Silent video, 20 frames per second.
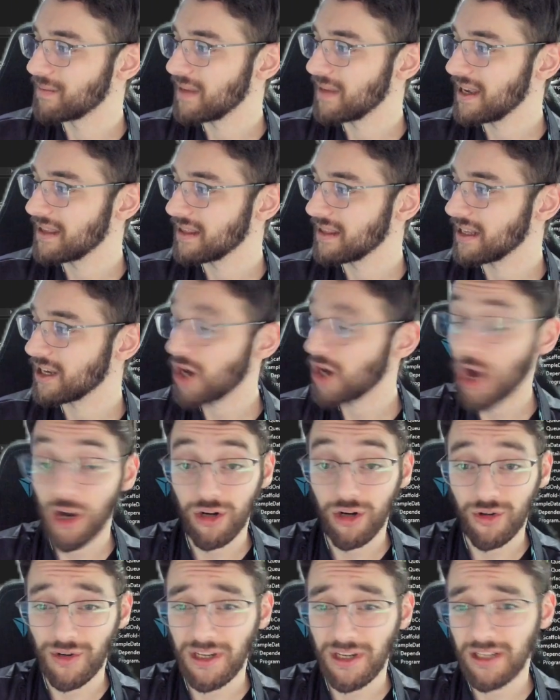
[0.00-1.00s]
In the
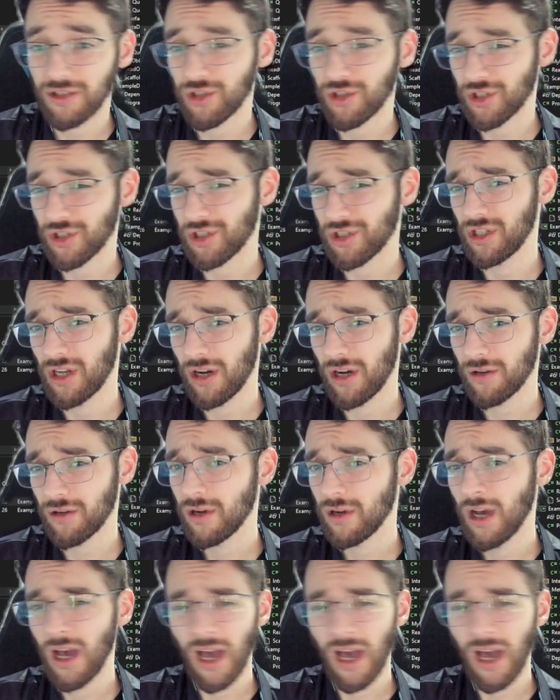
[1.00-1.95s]
concrete, just so you know,